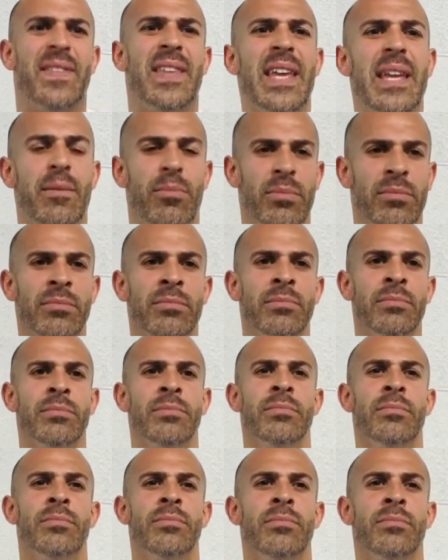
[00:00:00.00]
deep.
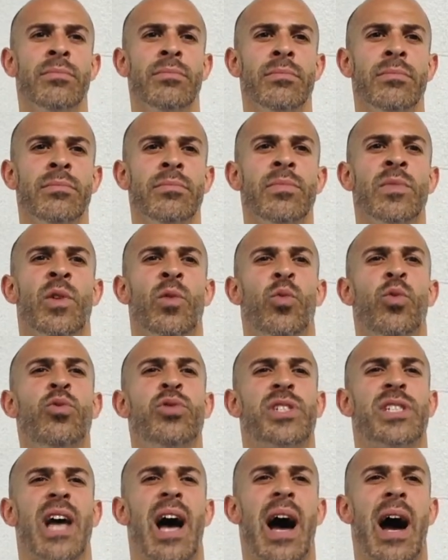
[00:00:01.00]

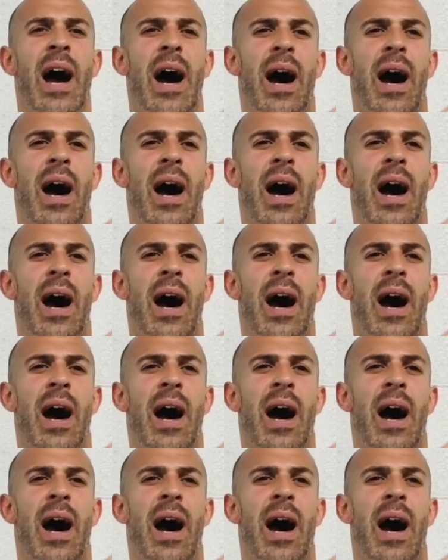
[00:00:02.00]
Woosah.